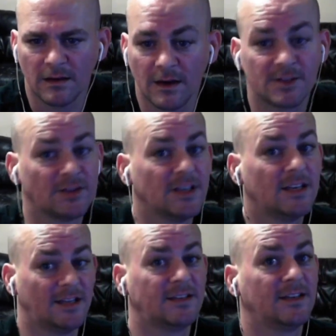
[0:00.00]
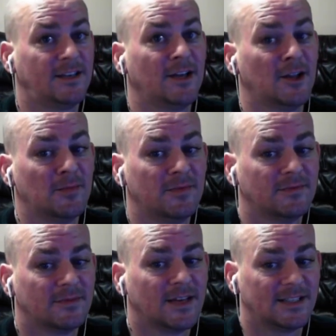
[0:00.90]
so it didn't kill him
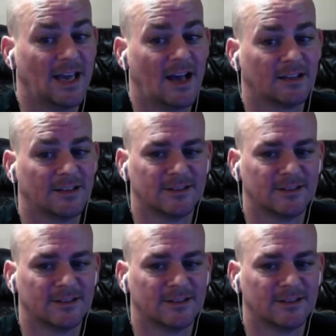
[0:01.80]
exactly,